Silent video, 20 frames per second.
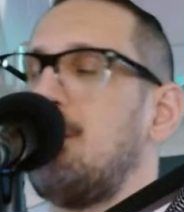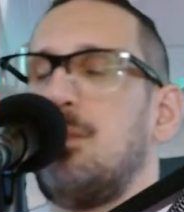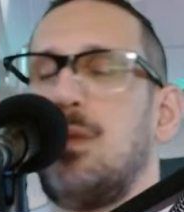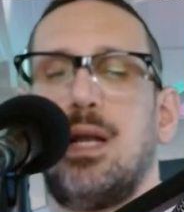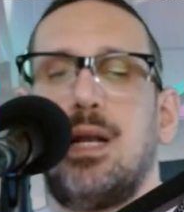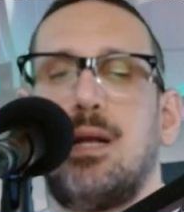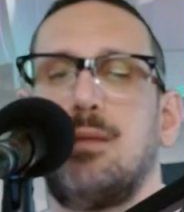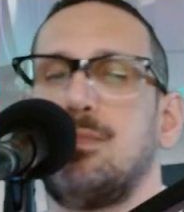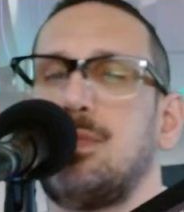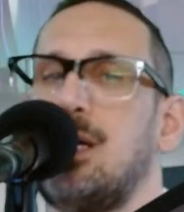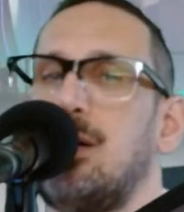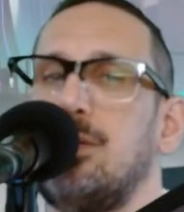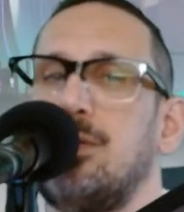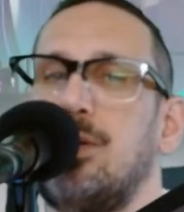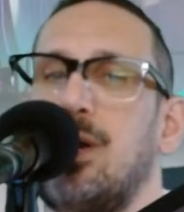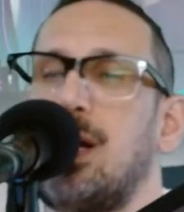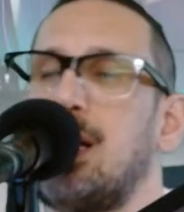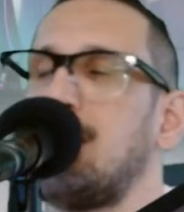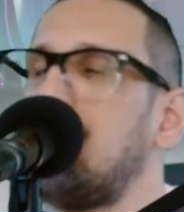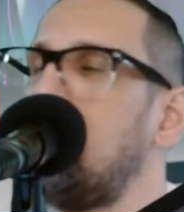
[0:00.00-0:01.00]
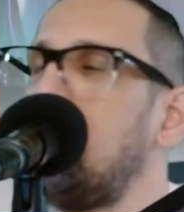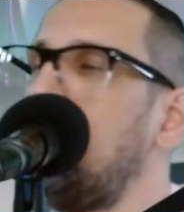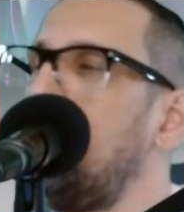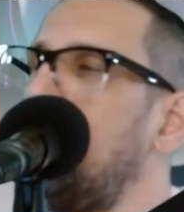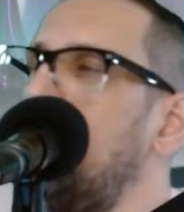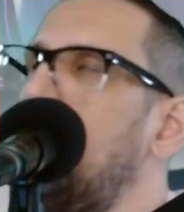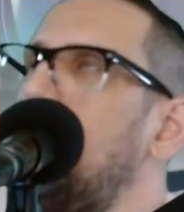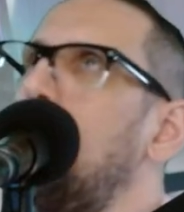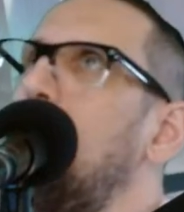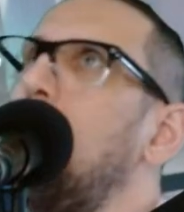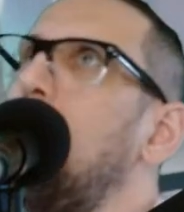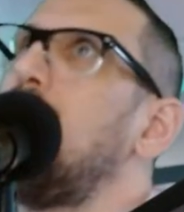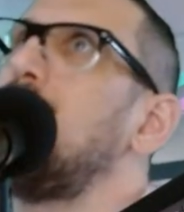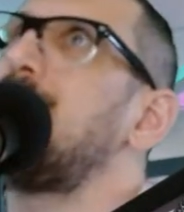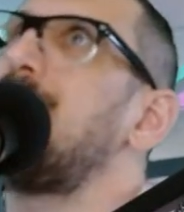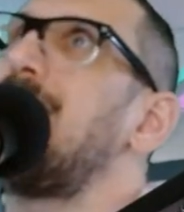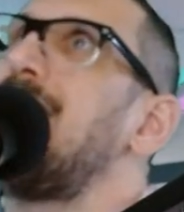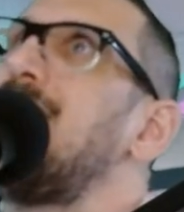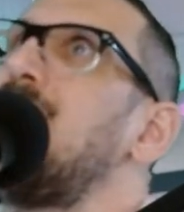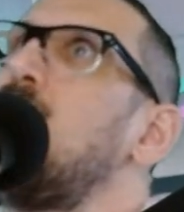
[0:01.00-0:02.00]
Man, I'm telling you,
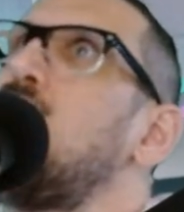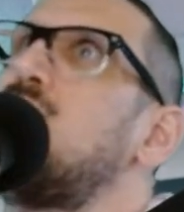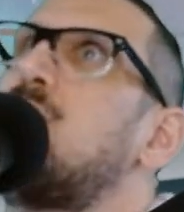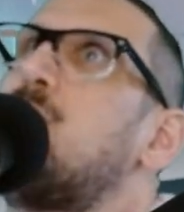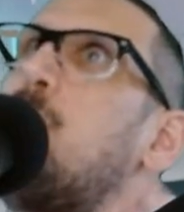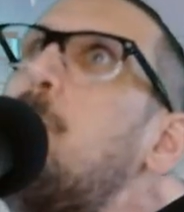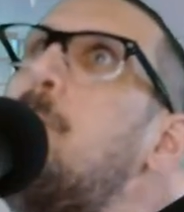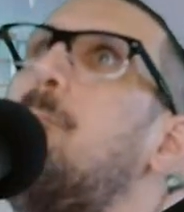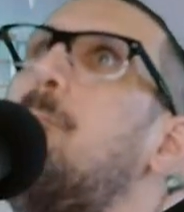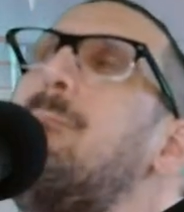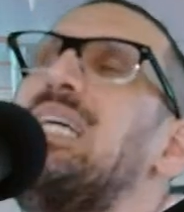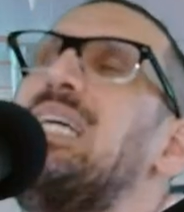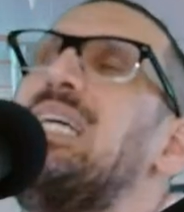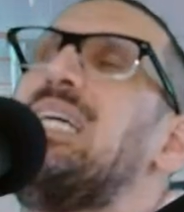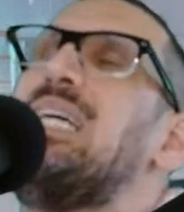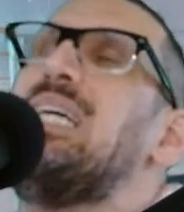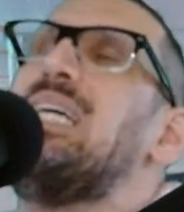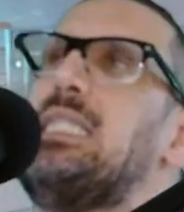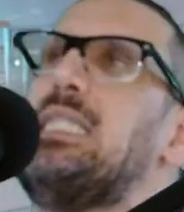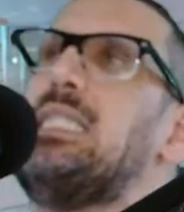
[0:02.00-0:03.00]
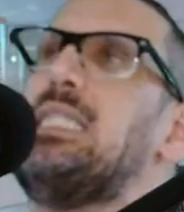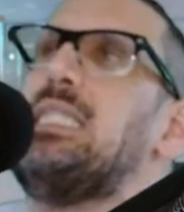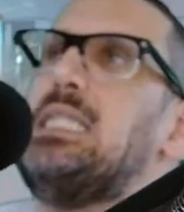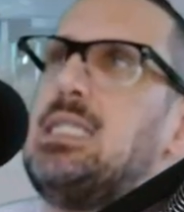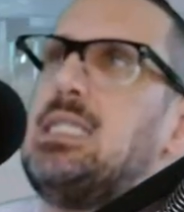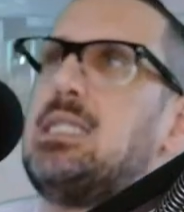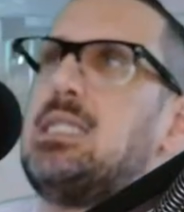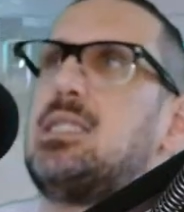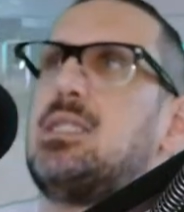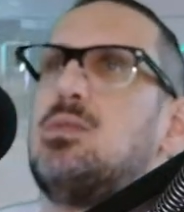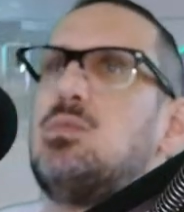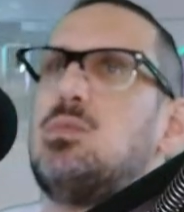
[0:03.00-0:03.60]
once I get those buttons,